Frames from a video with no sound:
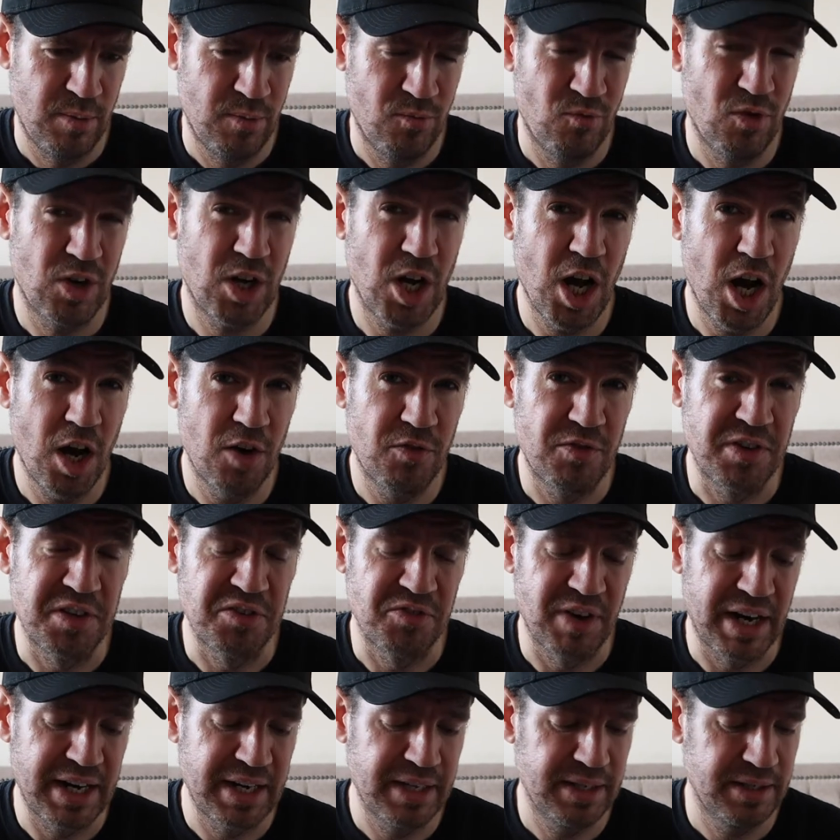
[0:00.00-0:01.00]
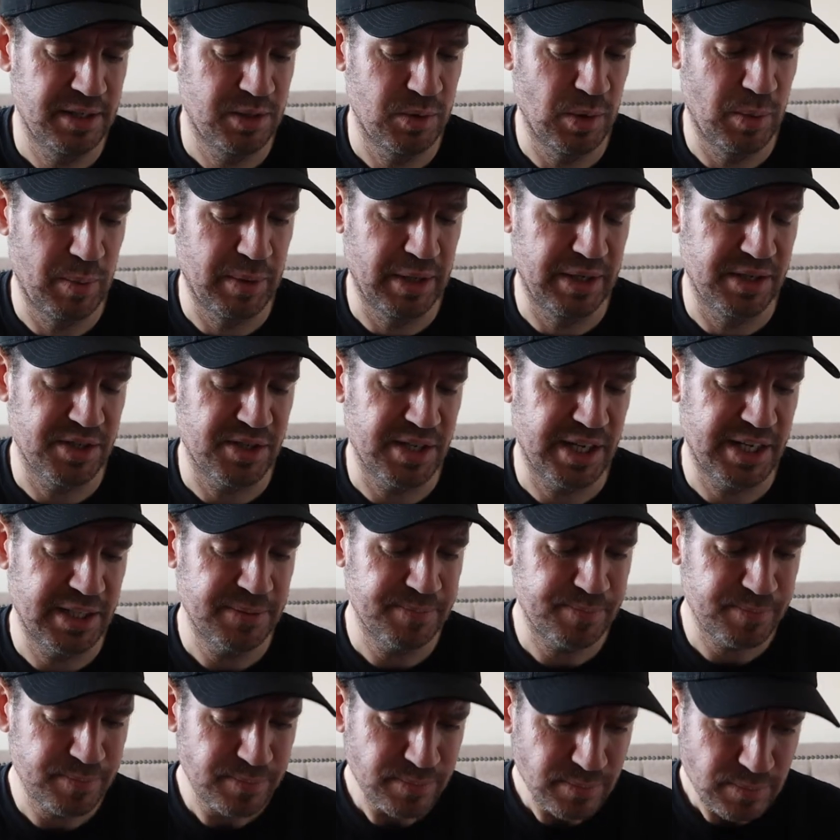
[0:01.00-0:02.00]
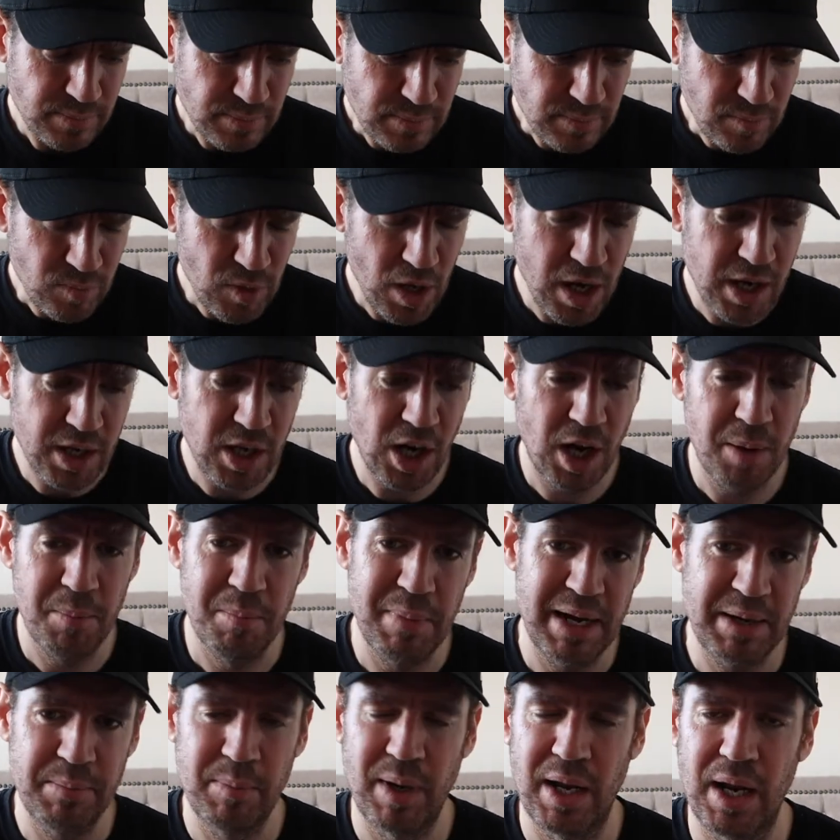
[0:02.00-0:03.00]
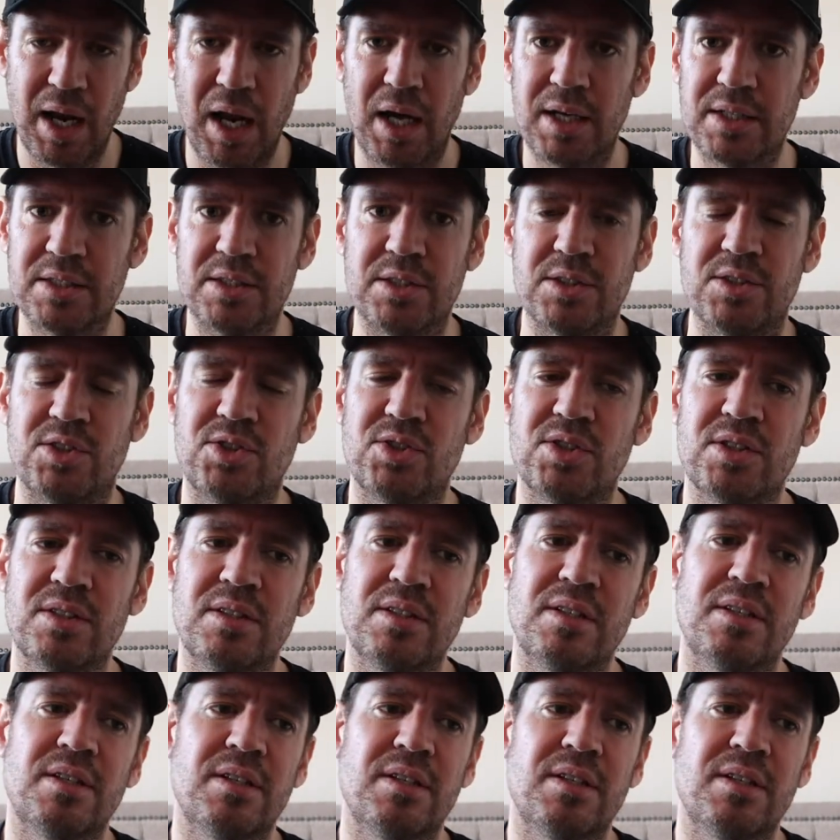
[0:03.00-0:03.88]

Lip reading: recovery rate, is what I'm going to say. I can't make my lungs